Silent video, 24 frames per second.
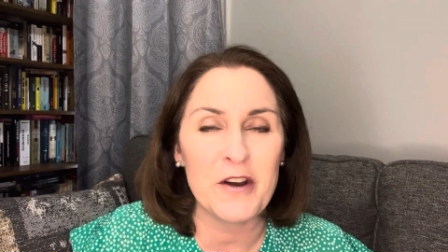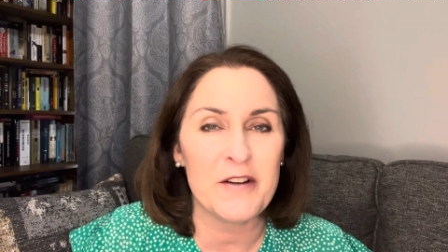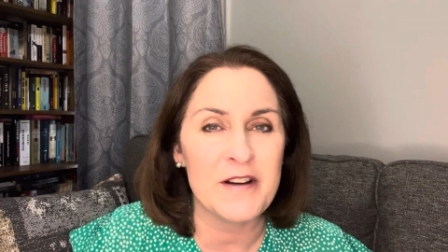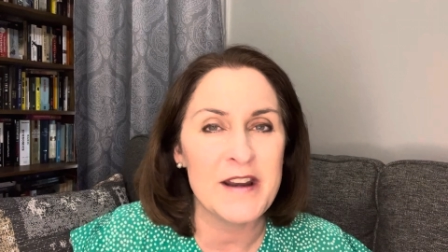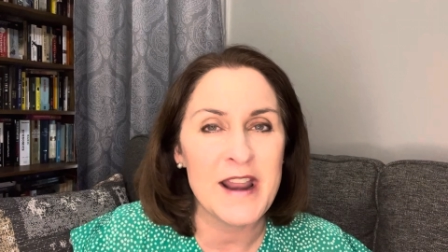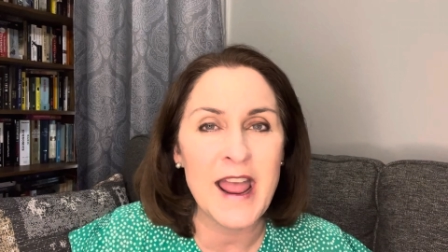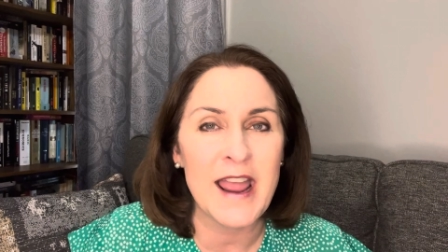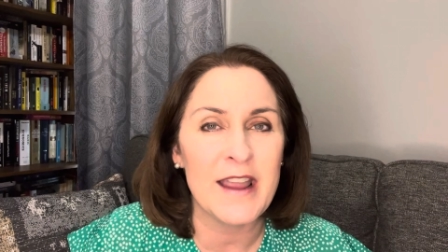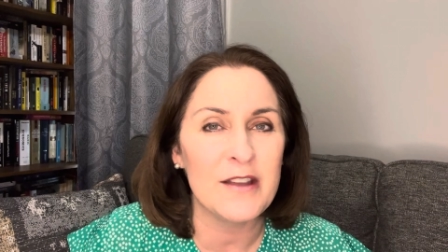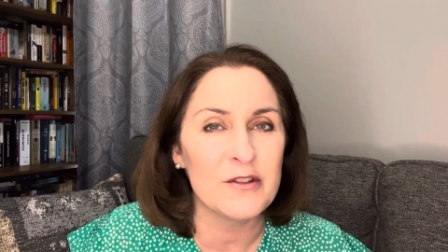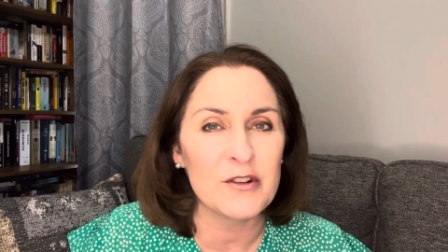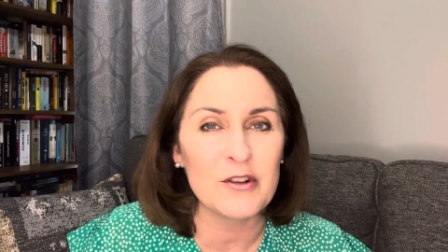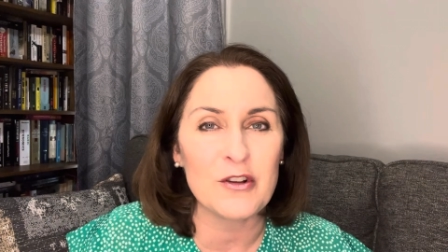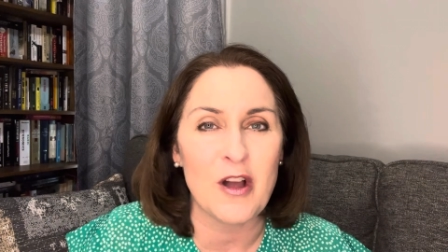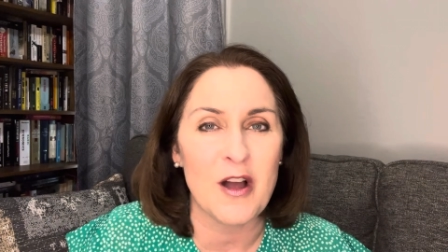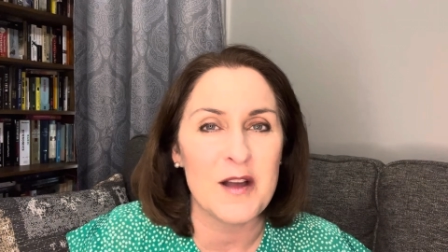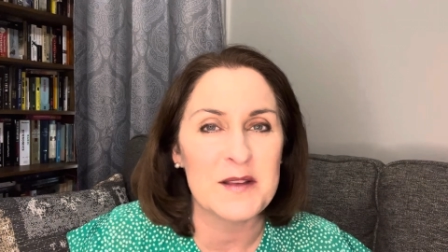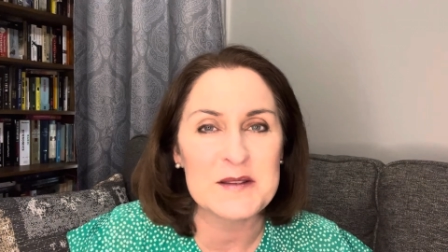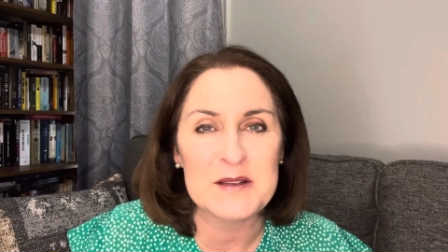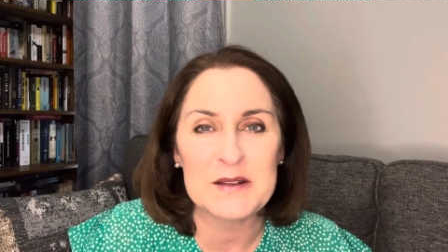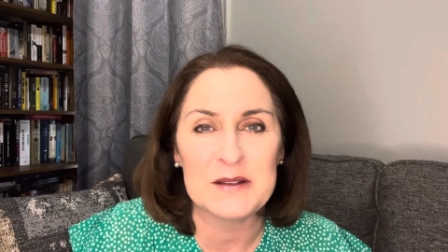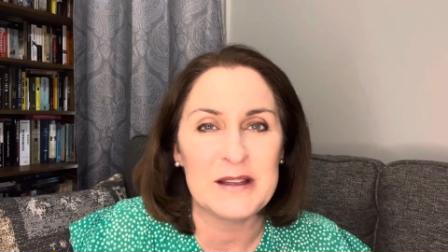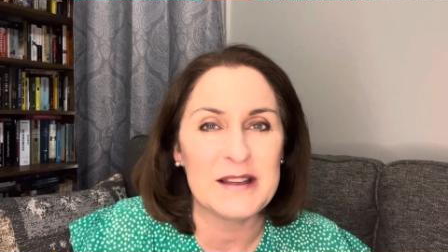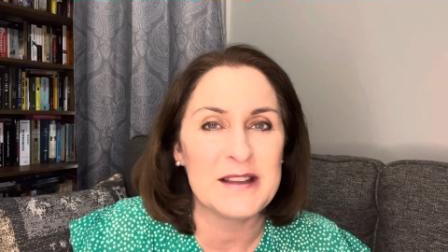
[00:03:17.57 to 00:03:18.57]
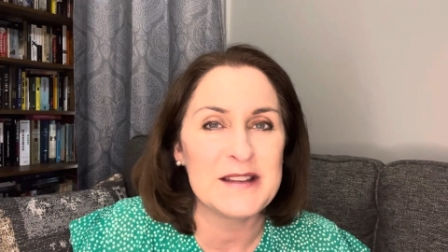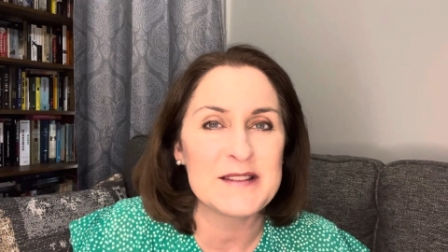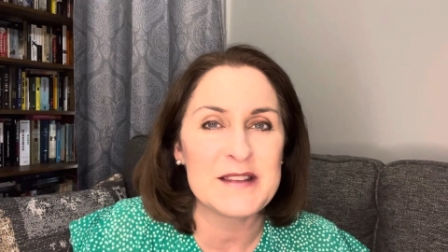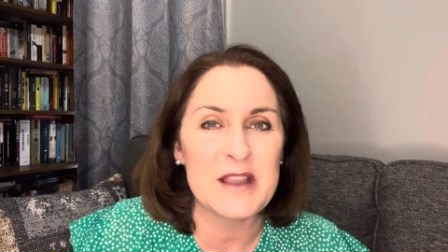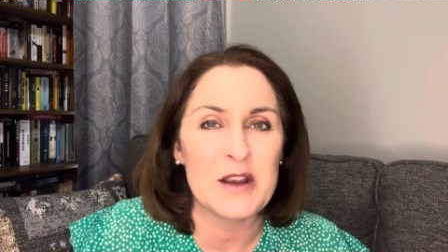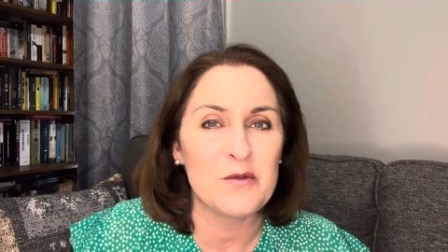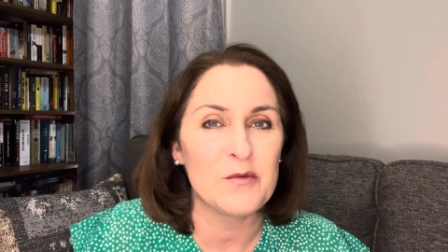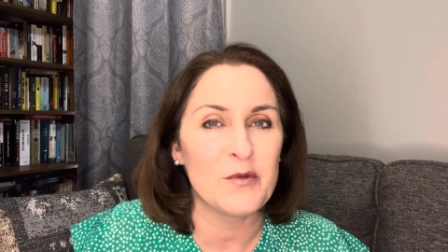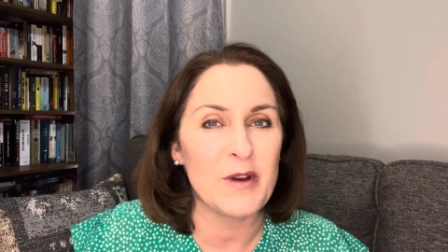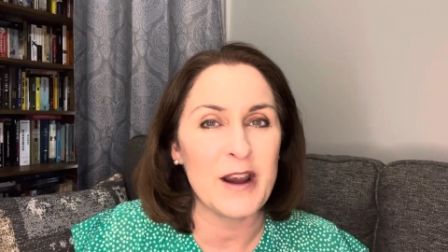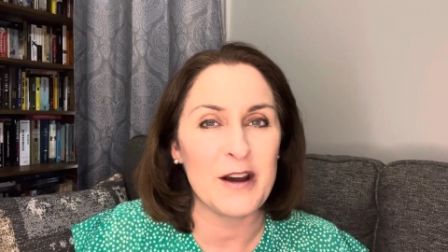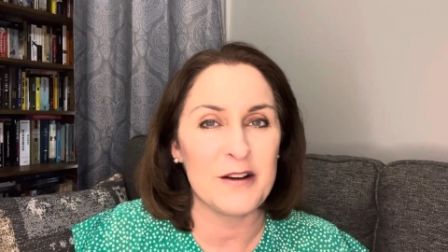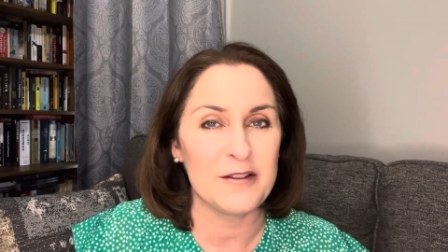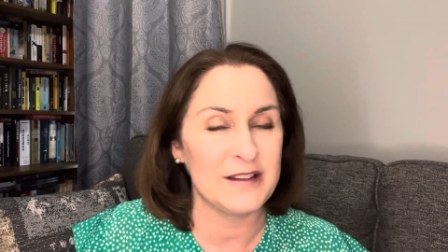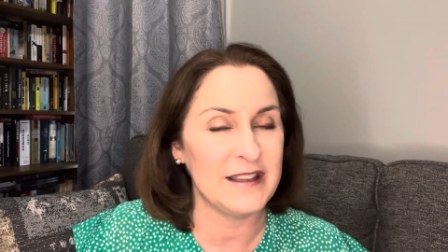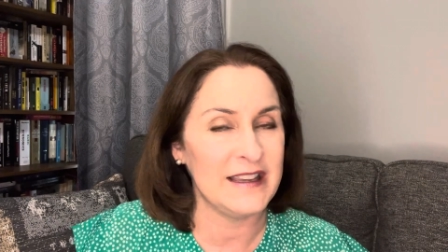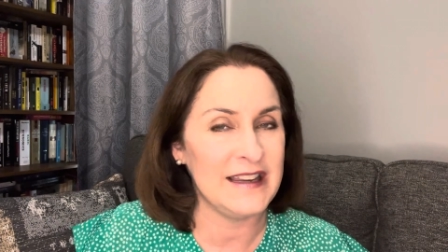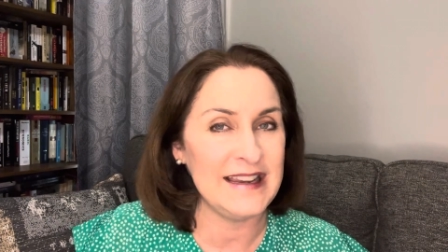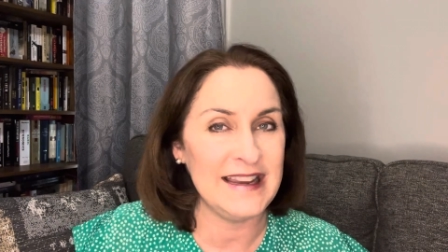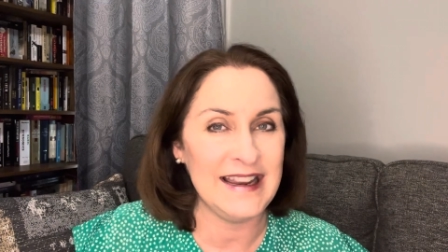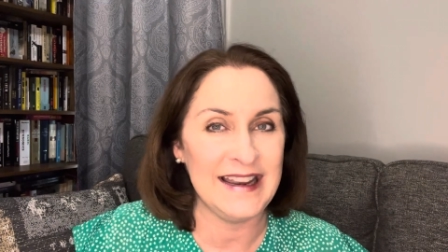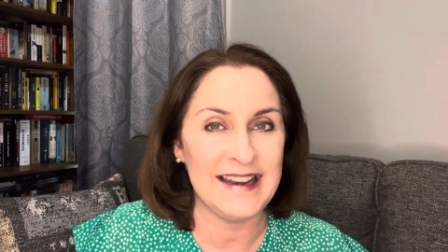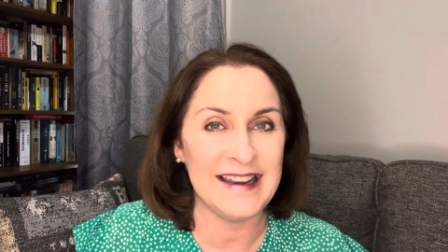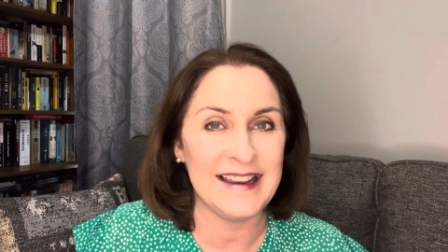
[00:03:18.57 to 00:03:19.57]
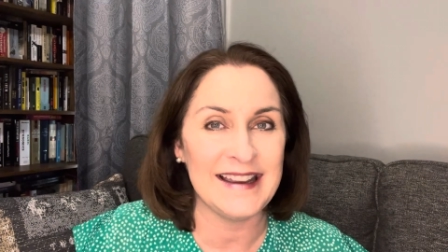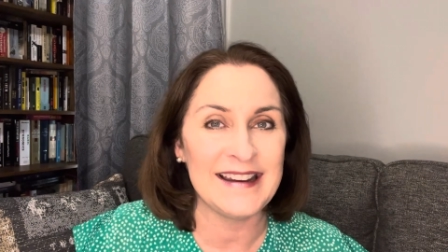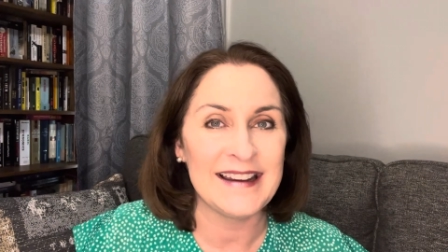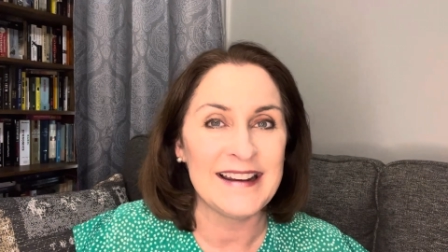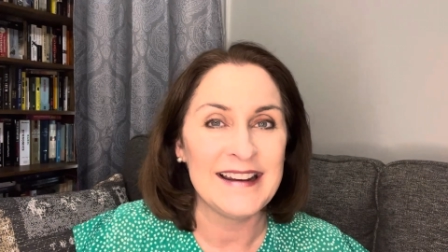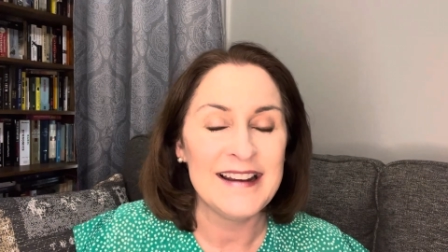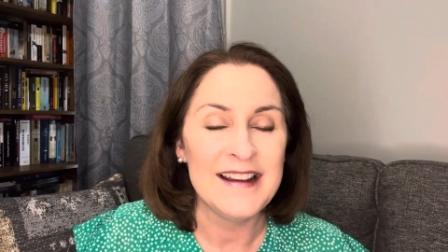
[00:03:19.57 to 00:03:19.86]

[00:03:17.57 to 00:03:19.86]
inhaler constantly because they rarely need it.